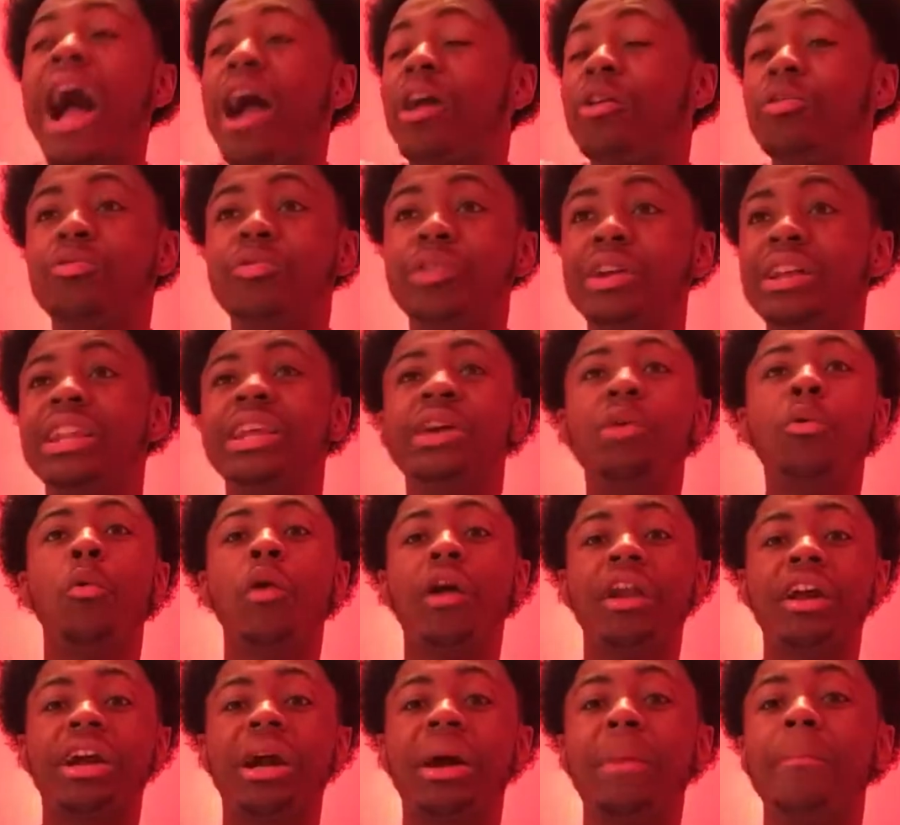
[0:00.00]
I really
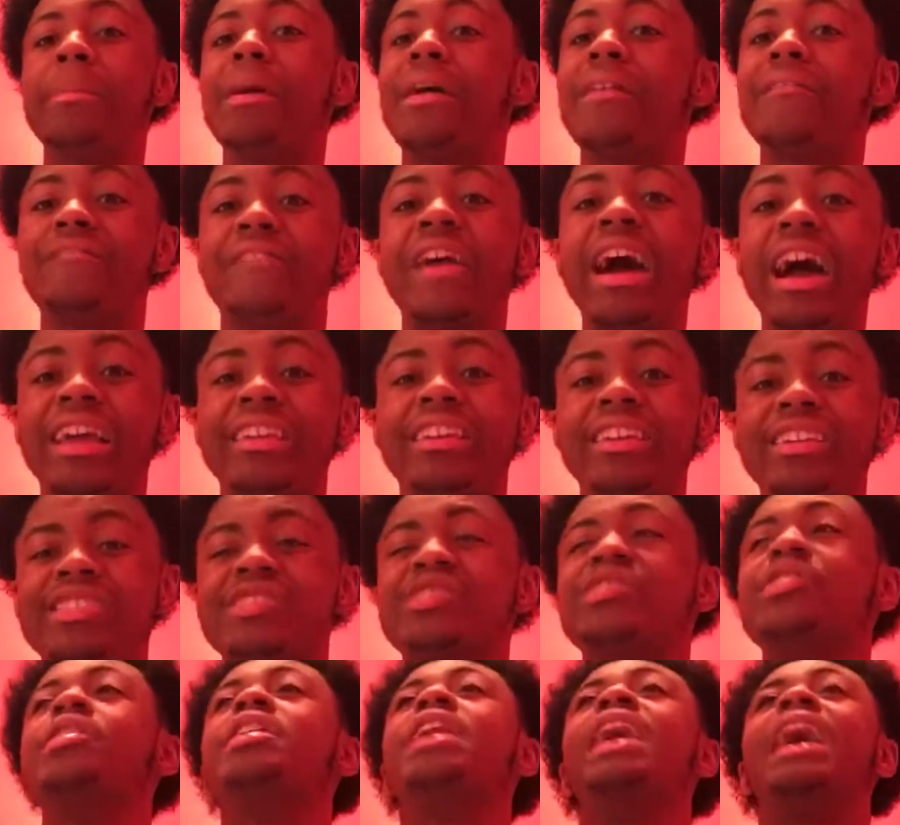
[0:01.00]
want to commit
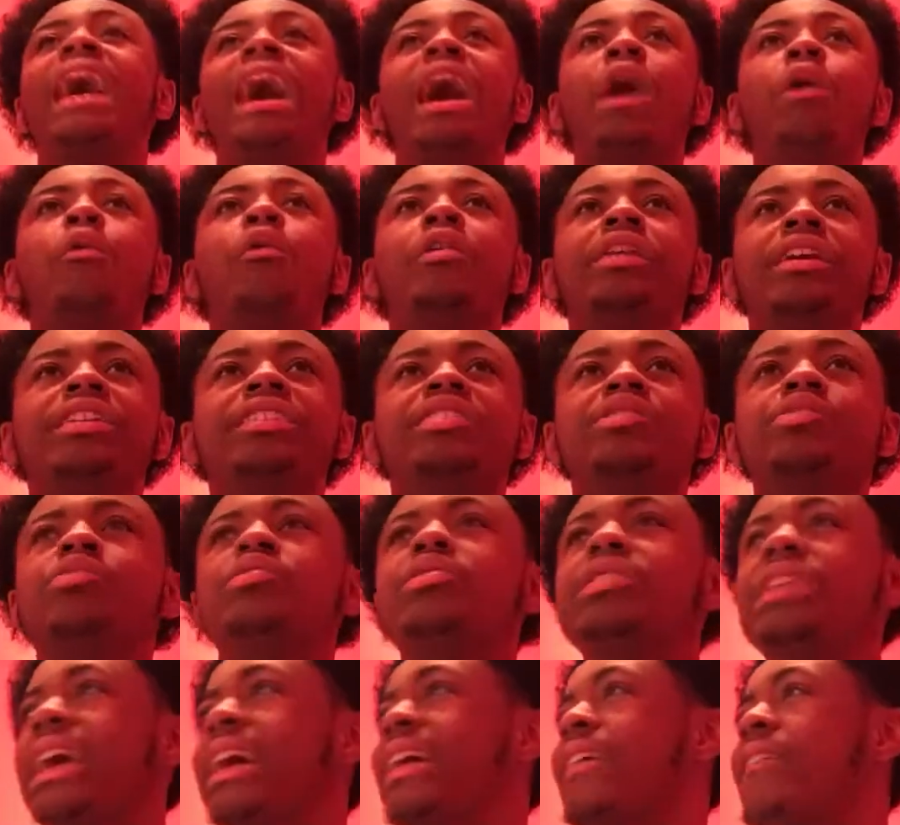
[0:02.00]
violence. I want to
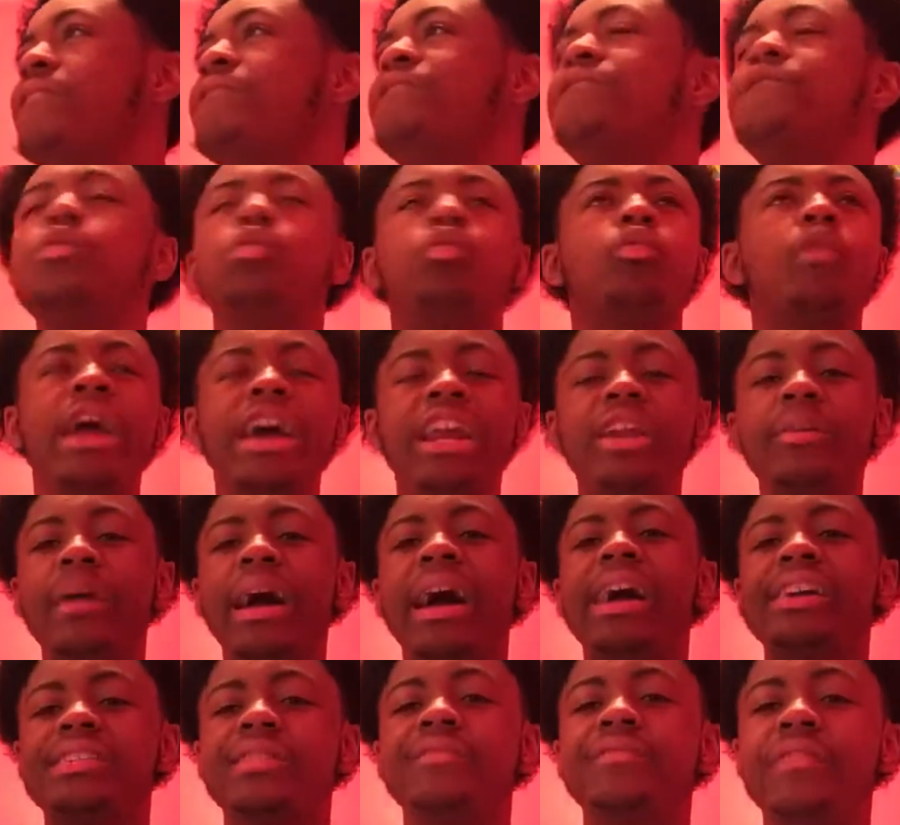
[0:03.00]
do, like, random
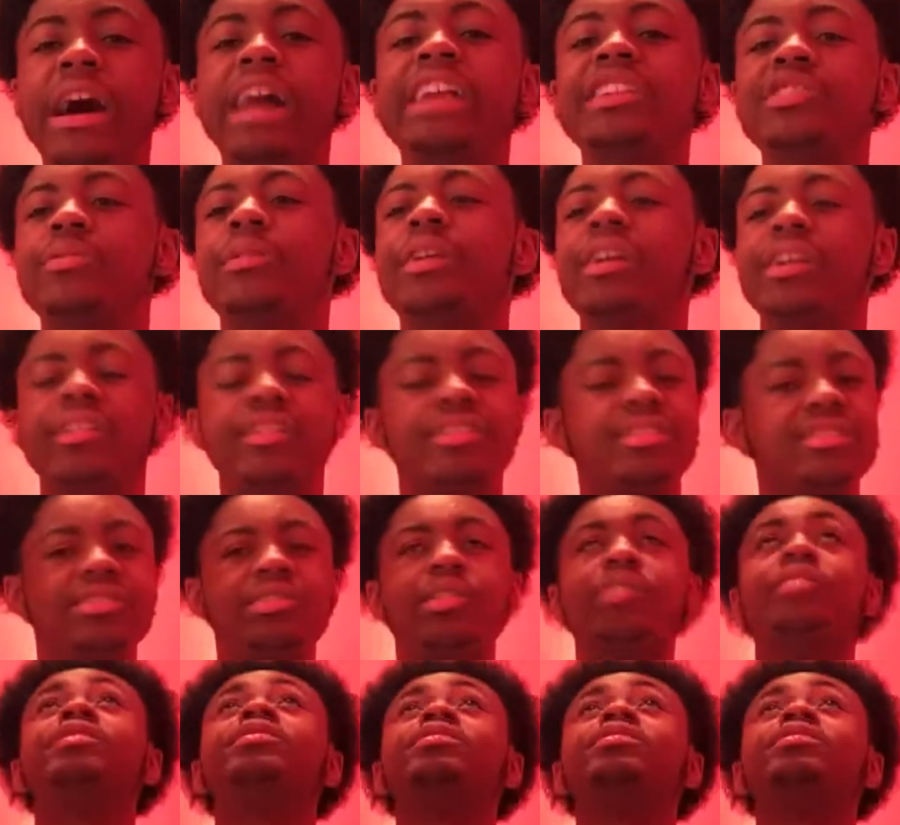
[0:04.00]
acts of violence when I hear this song.